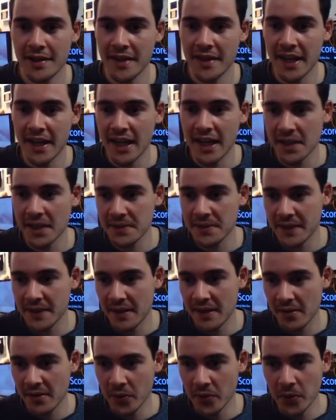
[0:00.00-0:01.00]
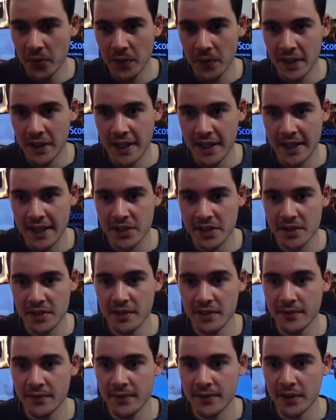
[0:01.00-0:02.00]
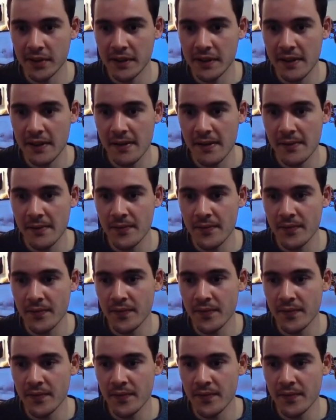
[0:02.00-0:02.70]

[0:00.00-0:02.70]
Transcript: That activates all our action folders,